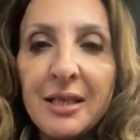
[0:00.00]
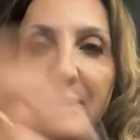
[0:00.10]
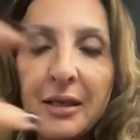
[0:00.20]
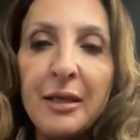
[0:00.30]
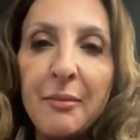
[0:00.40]

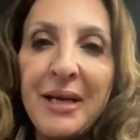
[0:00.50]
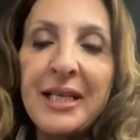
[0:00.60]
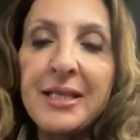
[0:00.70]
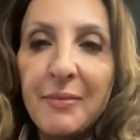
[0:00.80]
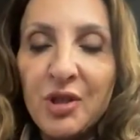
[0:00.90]
in the
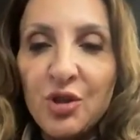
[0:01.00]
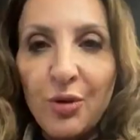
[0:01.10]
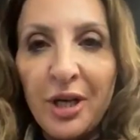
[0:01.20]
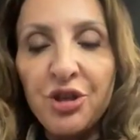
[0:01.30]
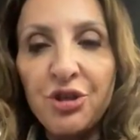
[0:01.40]
many
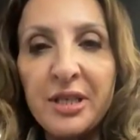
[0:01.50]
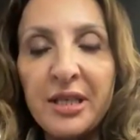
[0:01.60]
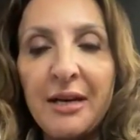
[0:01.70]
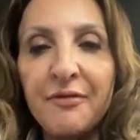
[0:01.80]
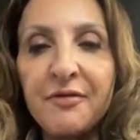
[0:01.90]

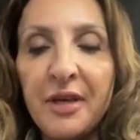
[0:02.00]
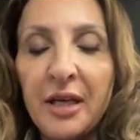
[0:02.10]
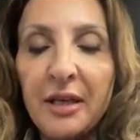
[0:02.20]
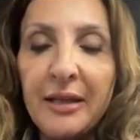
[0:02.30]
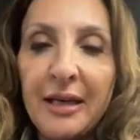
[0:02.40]
demonstrations that
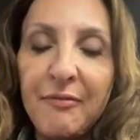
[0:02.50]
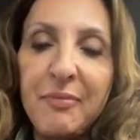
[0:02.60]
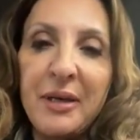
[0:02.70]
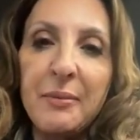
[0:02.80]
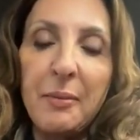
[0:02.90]

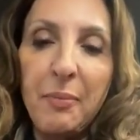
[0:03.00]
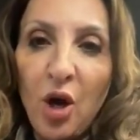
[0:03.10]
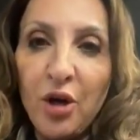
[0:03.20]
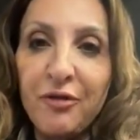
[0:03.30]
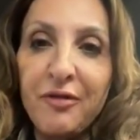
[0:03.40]
I've been a
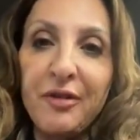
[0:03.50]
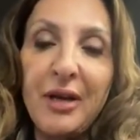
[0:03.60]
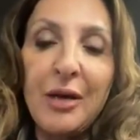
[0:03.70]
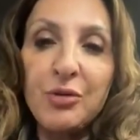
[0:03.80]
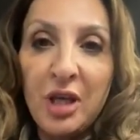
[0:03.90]
part of
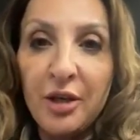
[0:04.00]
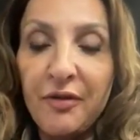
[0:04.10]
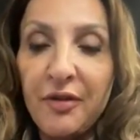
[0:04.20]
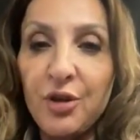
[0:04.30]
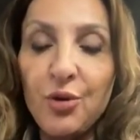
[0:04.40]
outside
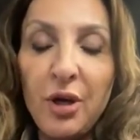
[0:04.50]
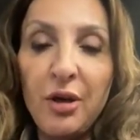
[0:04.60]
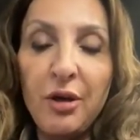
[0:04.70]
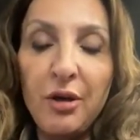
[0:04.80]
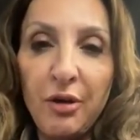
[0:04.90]
of
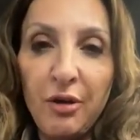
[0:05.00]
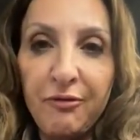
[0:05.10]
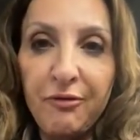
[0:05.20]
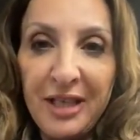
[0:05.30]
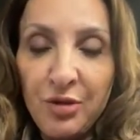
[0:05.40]

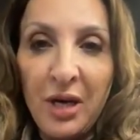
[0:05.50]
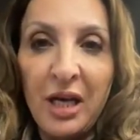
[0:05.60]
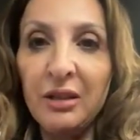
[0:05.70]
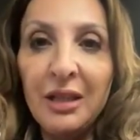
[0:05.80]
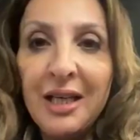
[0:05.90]
of
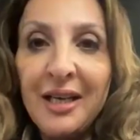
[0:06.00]
Israel,